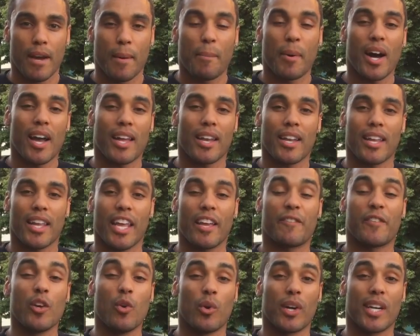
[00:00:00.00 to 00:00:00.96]
But
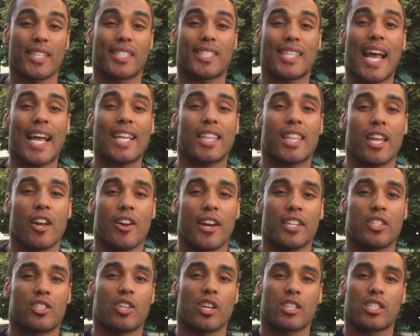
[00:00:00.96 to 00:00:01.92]
if you would have sat there
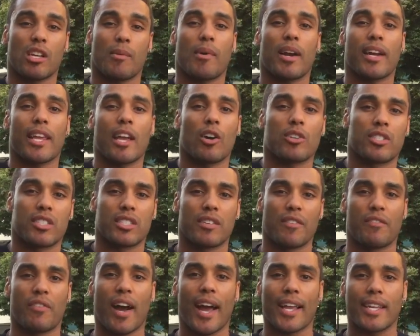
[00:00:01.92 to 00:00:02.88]
and took somebody else's
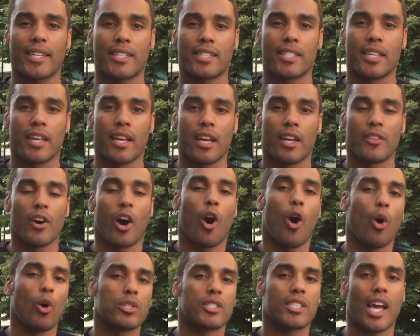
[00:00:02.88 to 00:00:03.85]
advice the
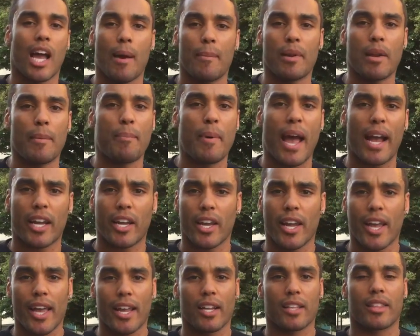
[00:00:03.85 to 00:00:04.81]
whole time in the back of
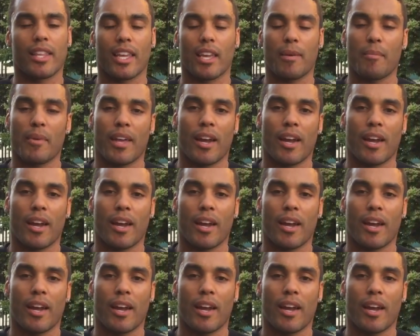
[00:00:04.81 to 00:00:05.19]
your head and thinking,